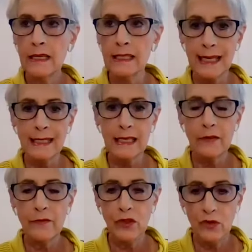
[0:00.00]

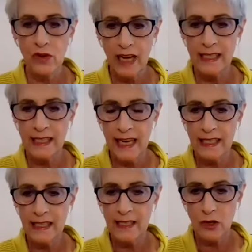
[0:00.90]
necessity for the United
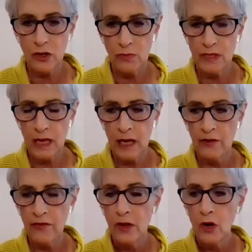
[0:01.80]
States in terms
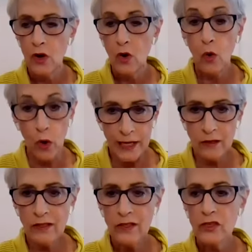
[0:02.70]
of
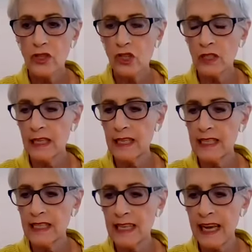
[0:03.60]
oil, certainly
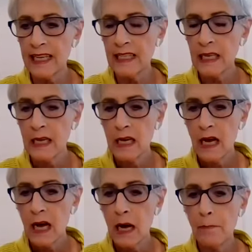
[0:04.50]
these days.
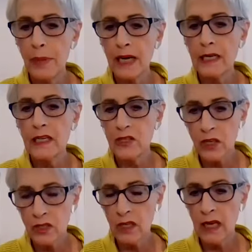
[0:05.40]
But it is
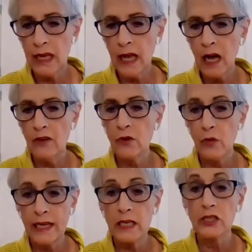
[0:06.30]
certainly of
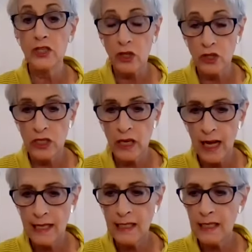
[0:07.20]
great concern to
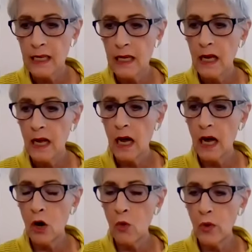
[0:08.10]
us.
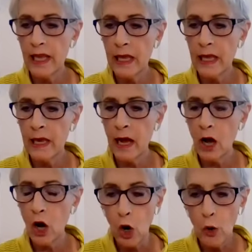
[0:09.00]
We
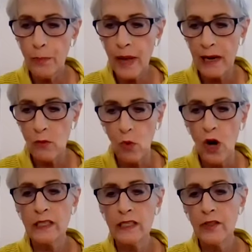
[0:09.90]
hope and
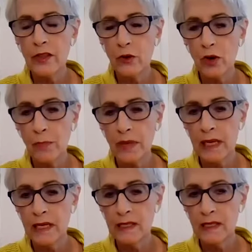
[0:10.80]
want the
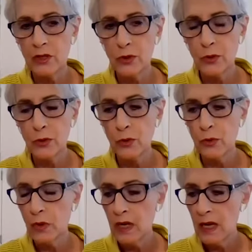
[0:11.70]
Europeans
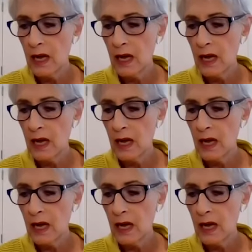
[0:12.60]
to